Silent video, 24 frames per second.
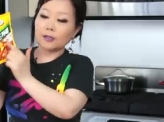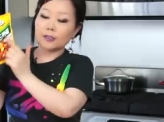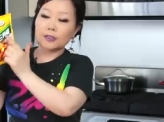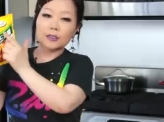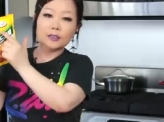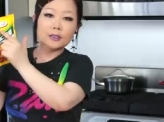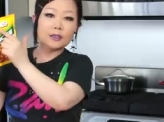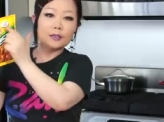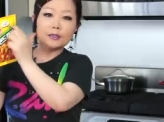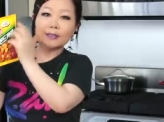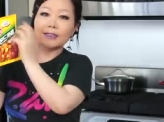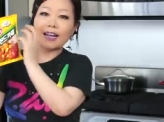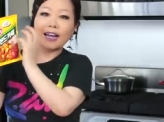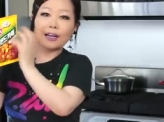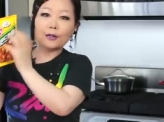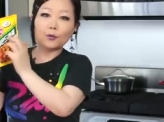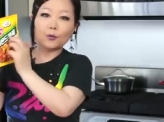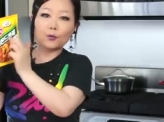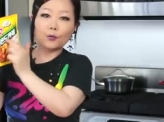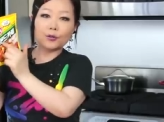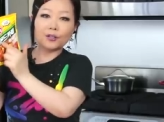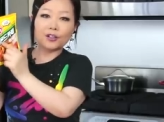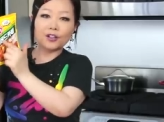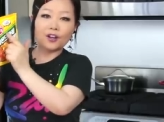This is not
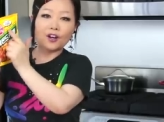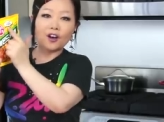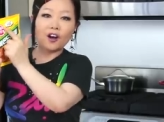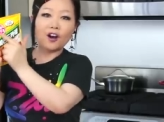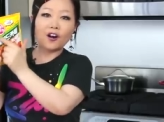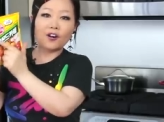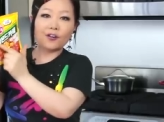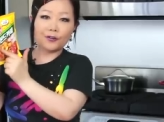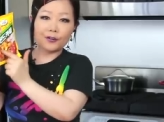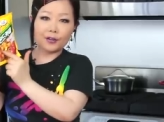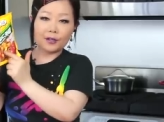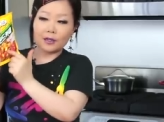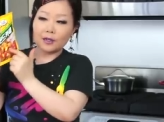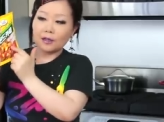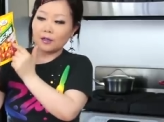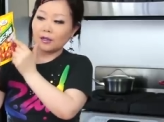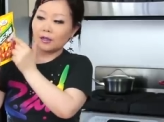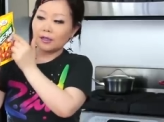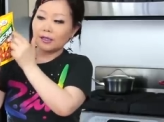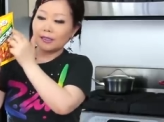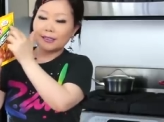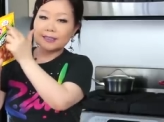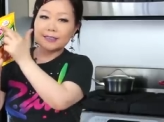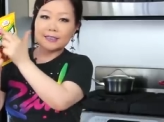only curry
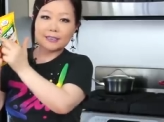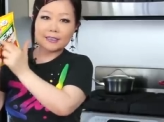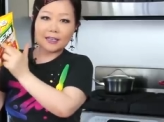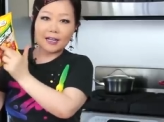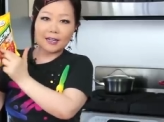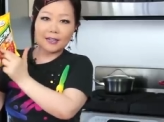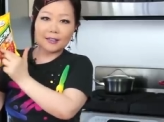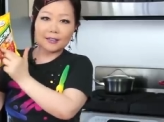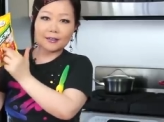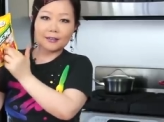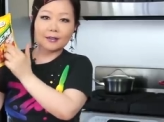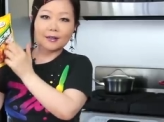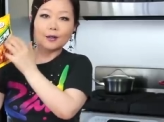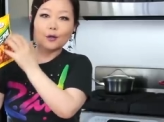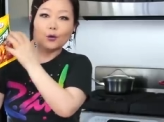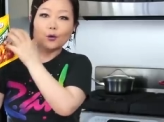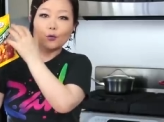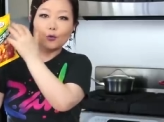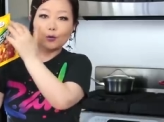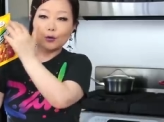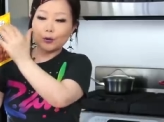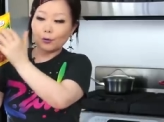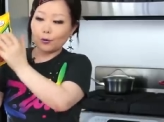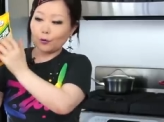inside.
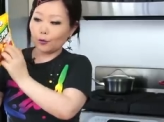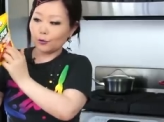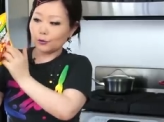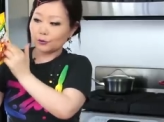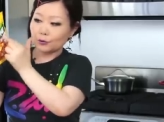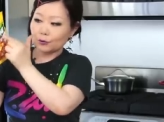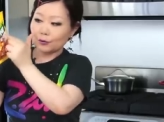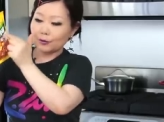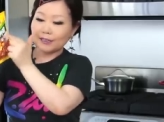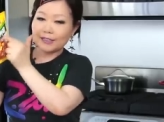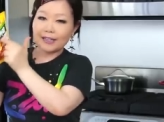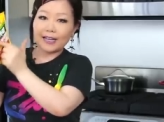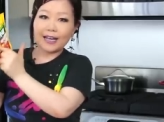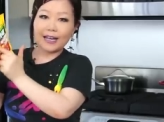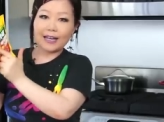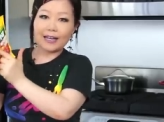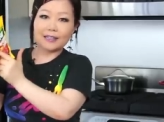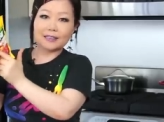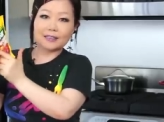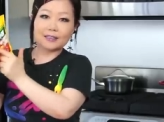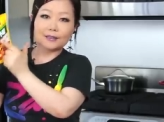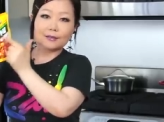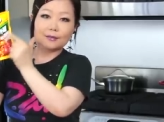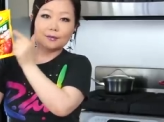We also it
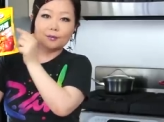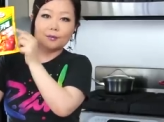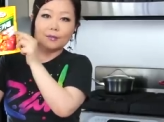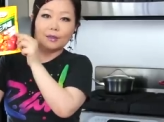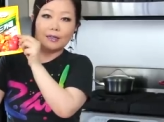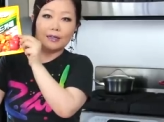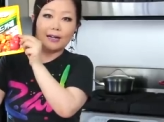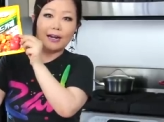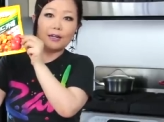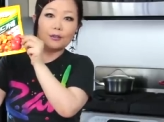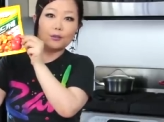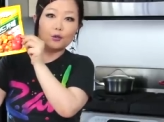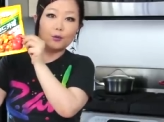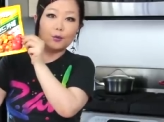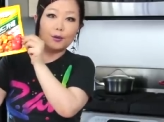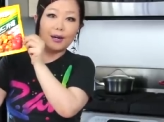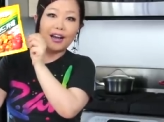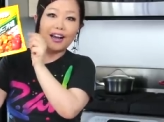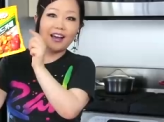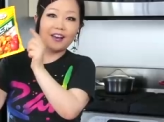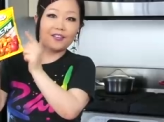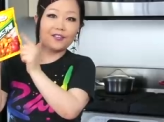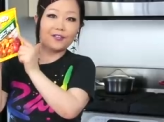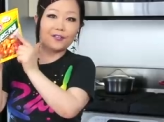has a lot of
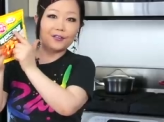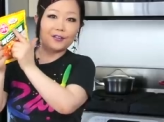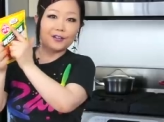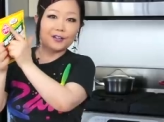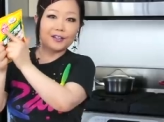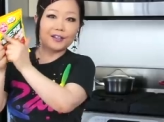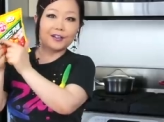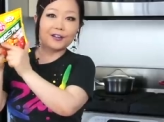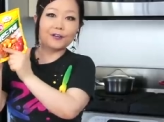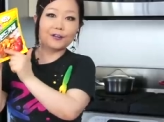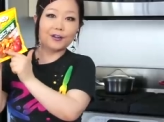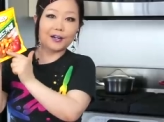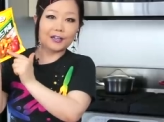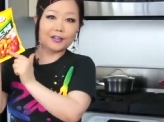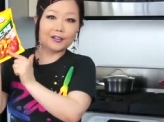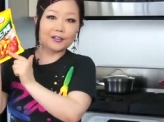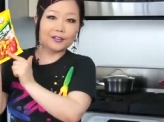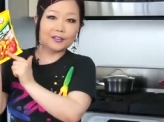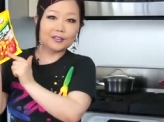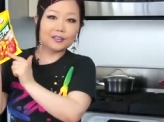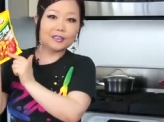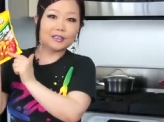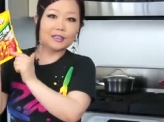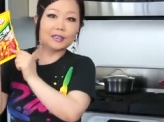other
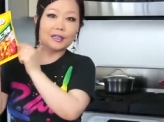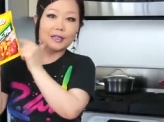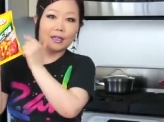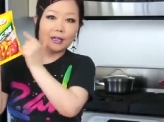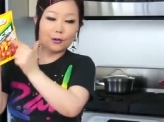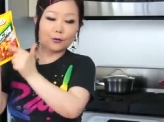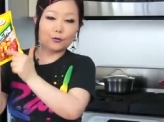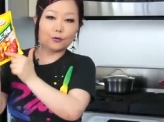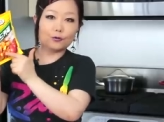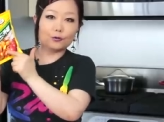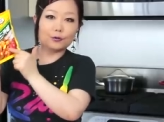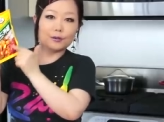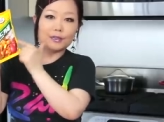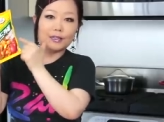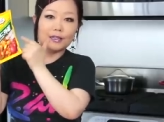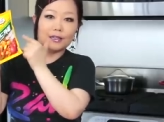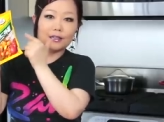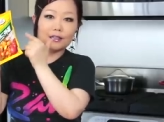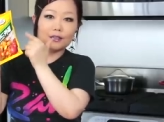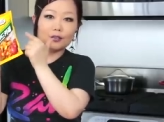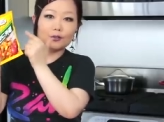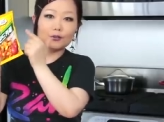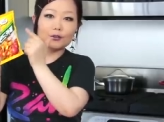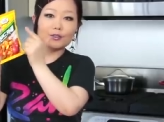ingredients
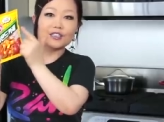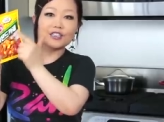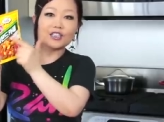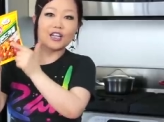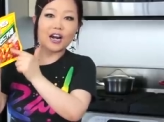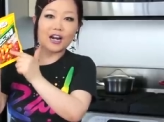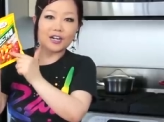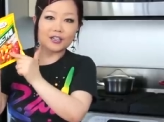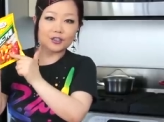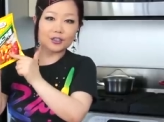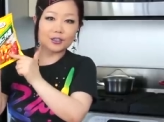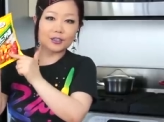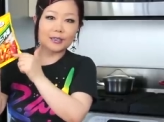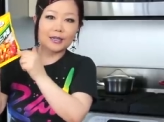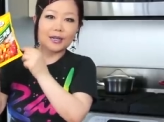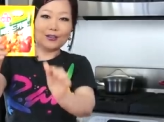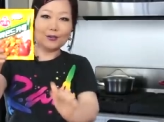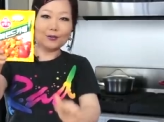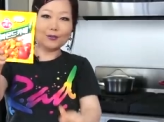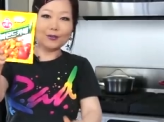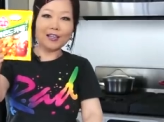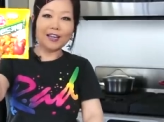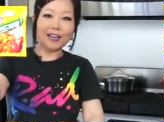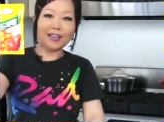including you know, starch.
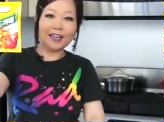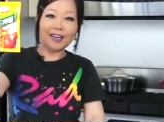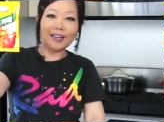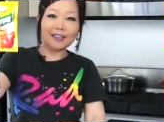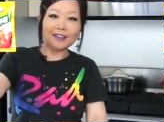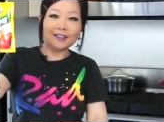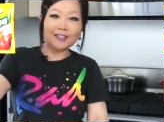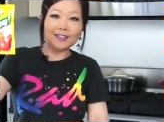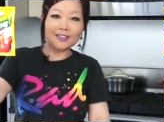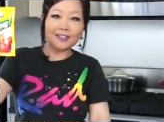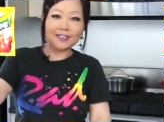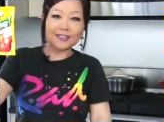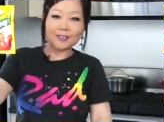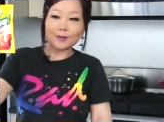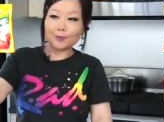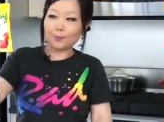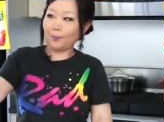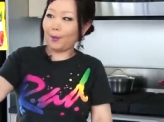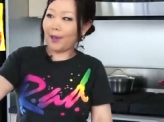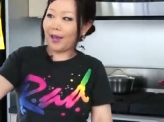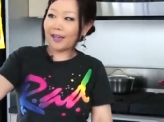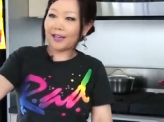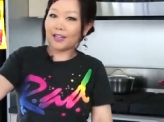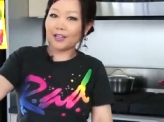You can get this
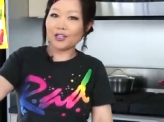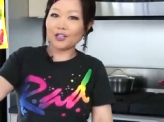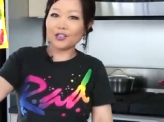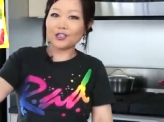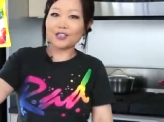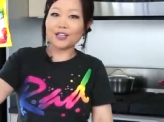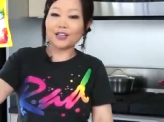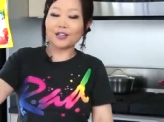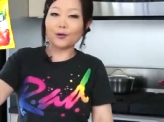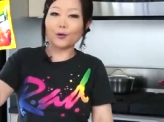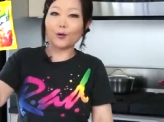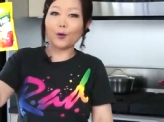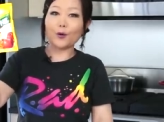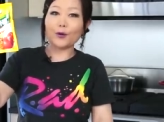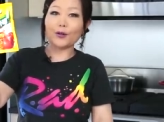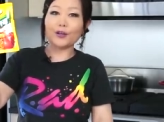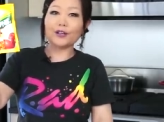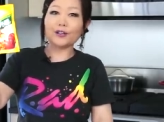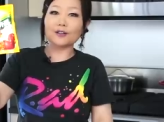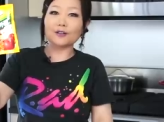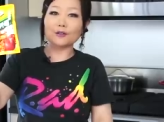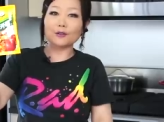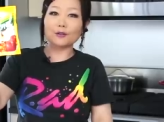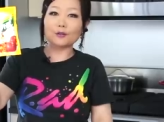package at a
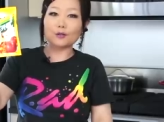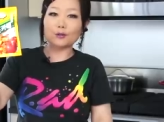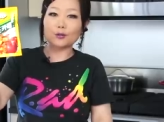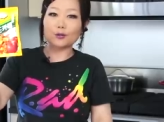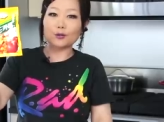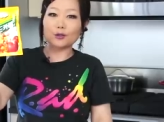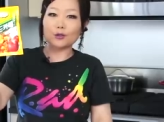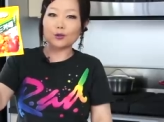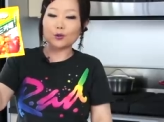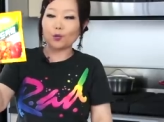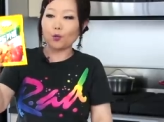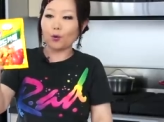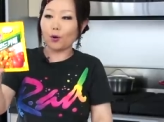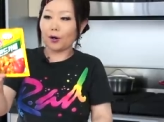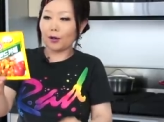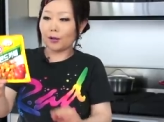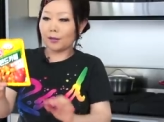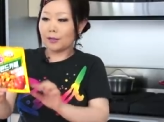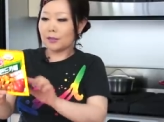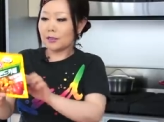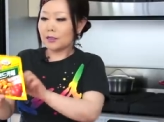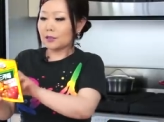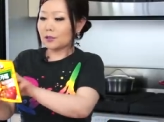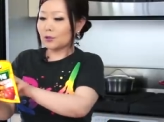Korean grocery store.
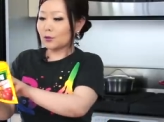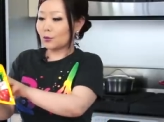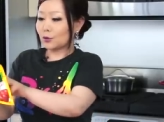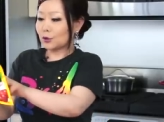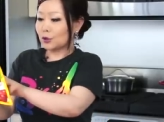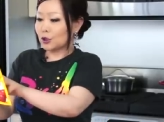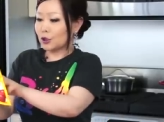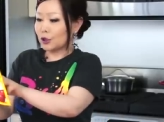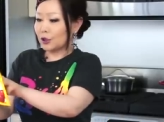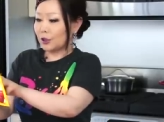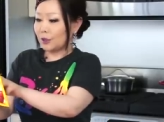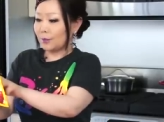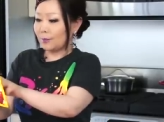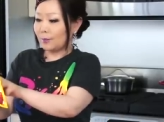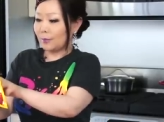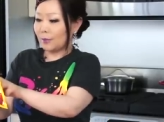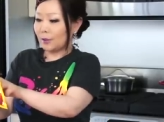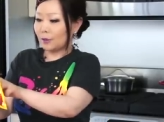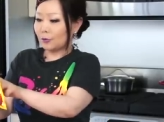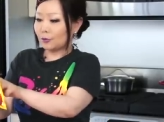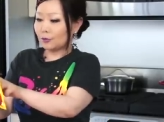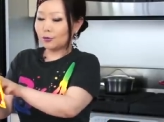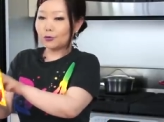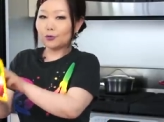So cheap,
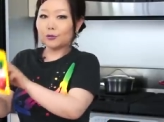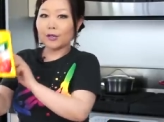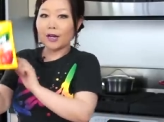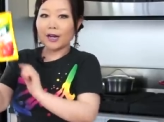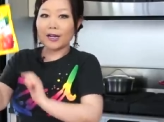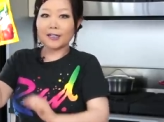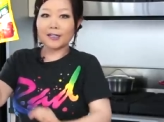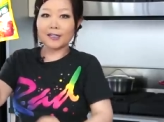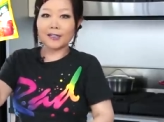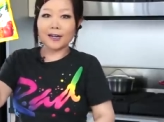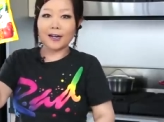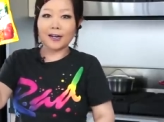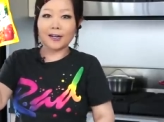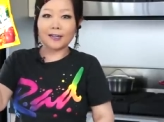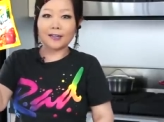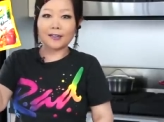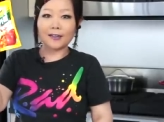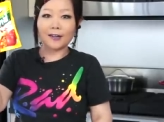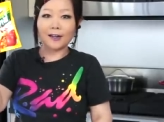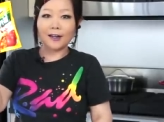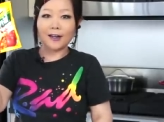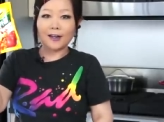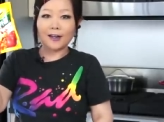$2.99.